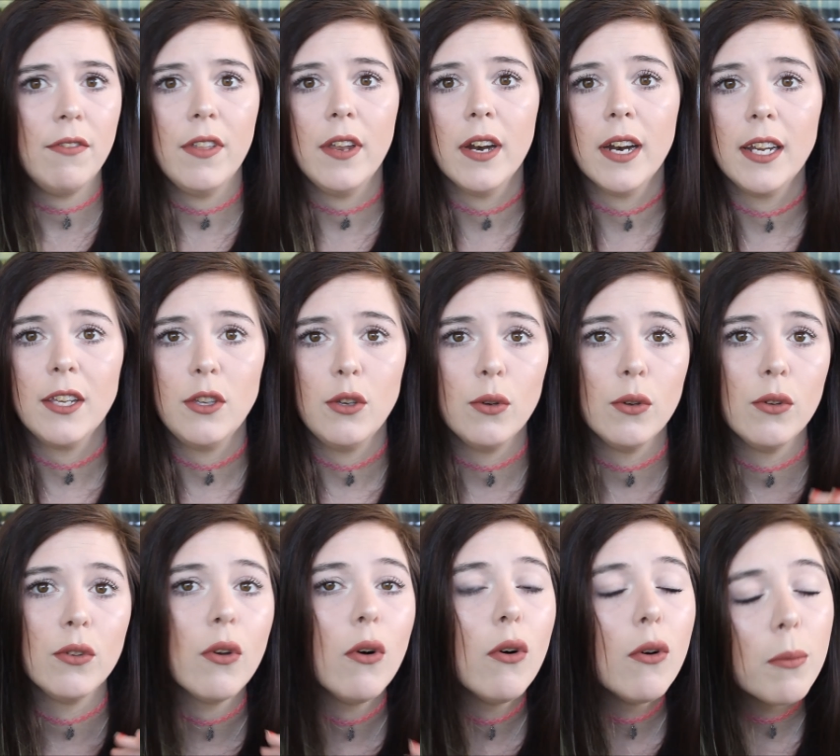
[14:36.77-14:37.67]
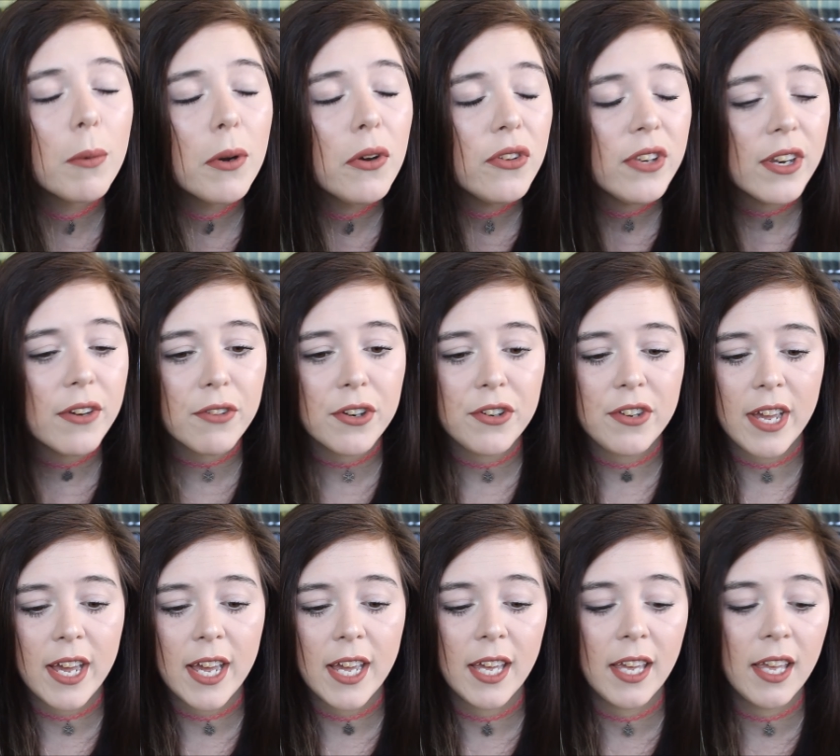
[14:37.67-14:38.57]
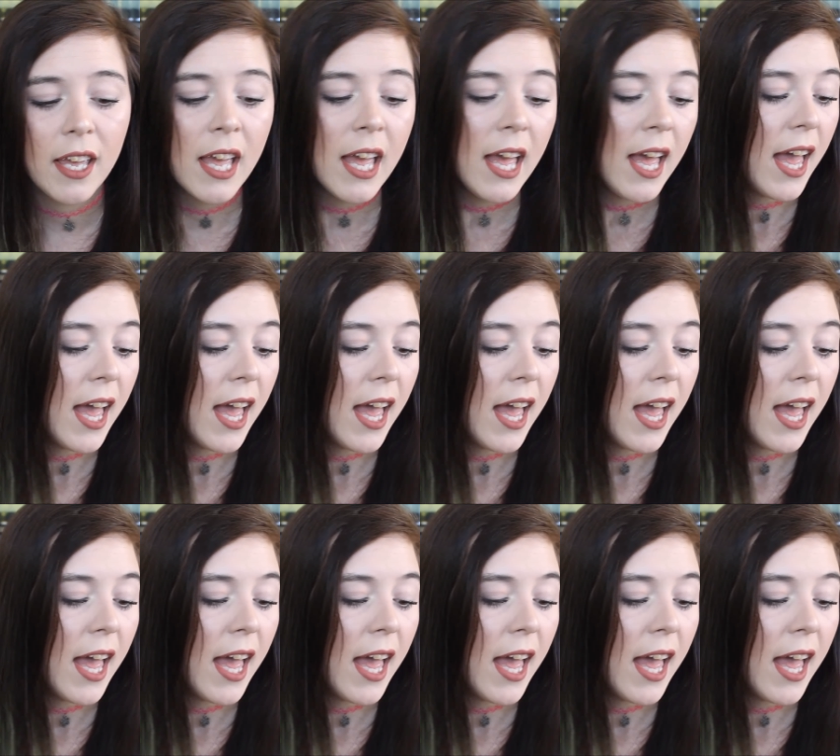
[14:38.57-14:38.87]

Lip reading: that I use almost every day,